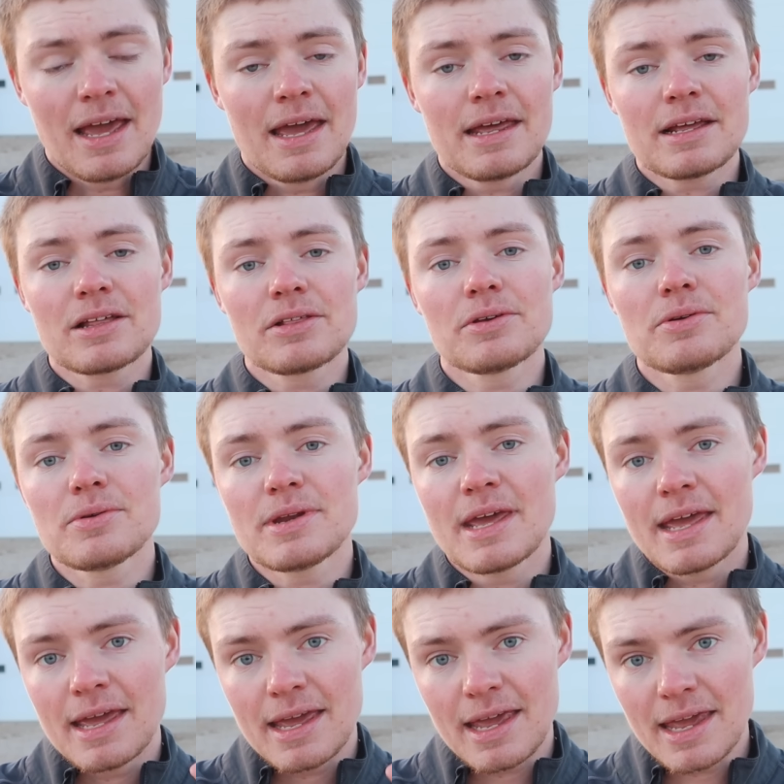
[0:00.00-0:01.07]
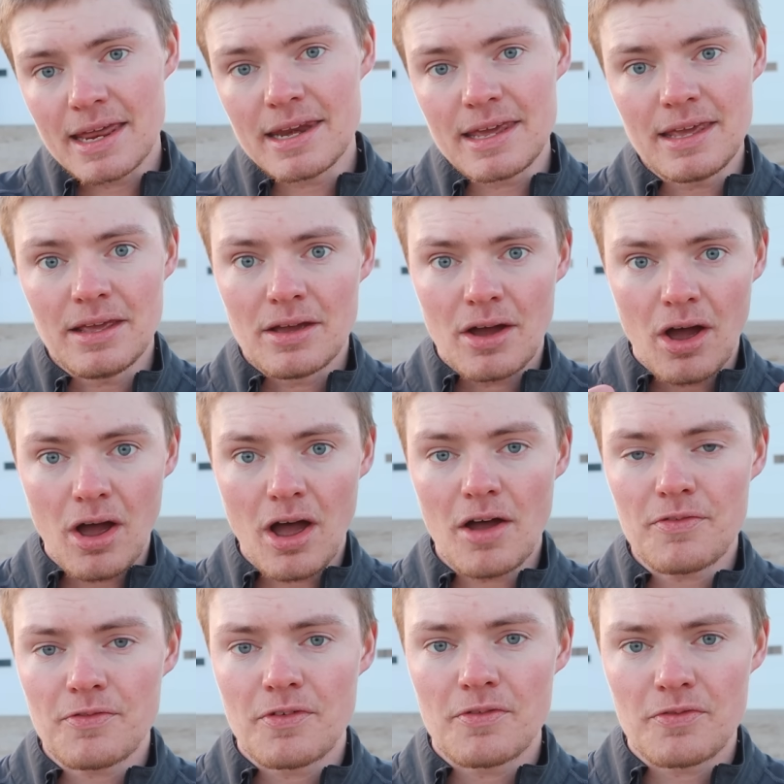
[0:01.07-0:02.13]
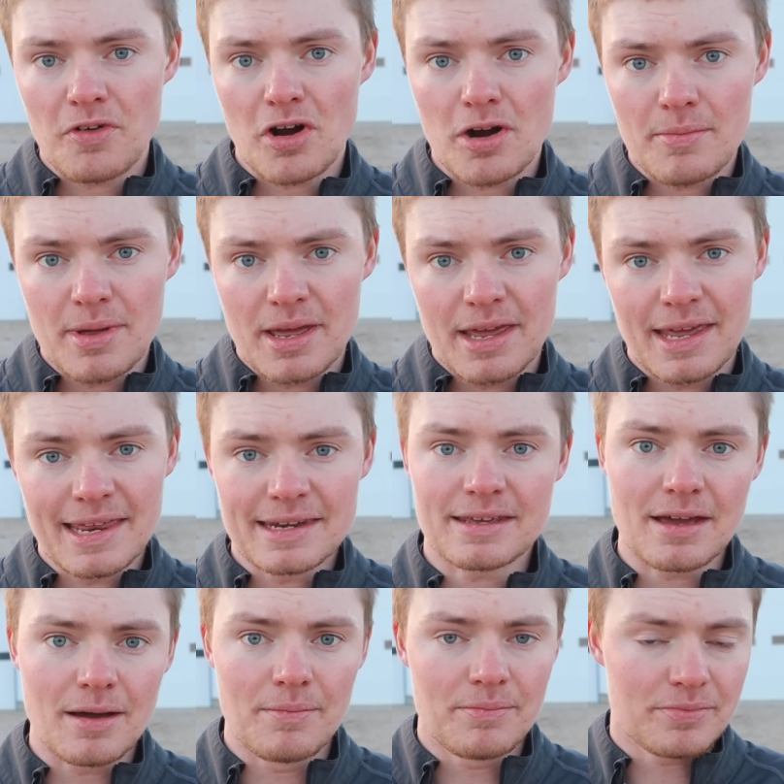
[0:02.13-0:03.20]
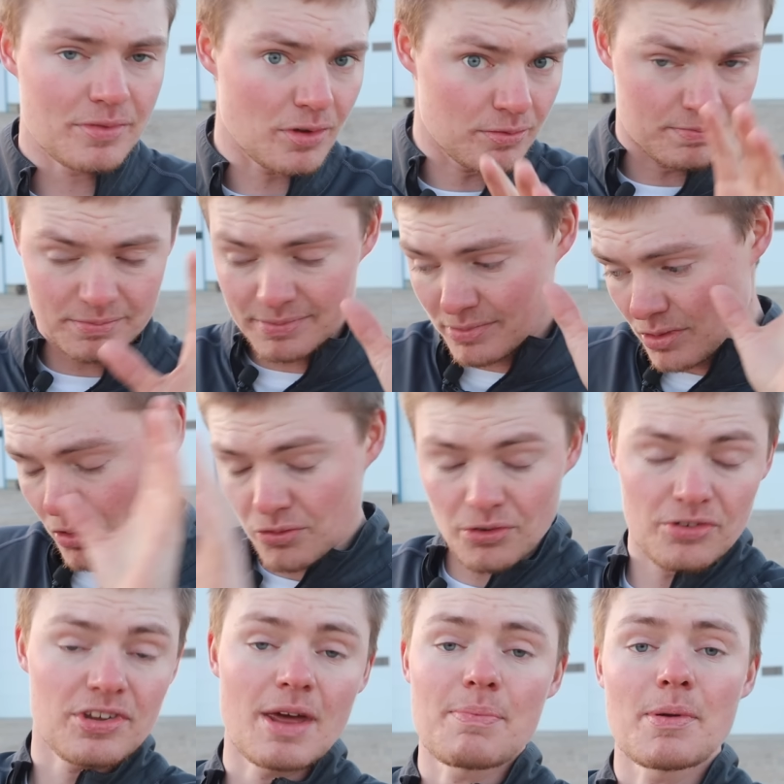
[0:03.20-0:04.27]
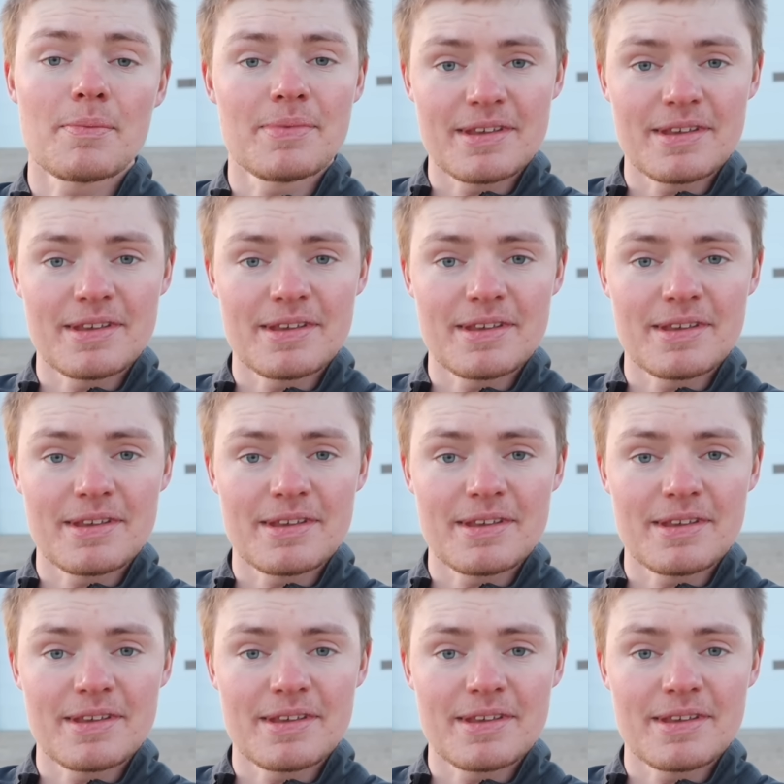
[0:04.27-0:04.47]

include any off-farm income. Those are separate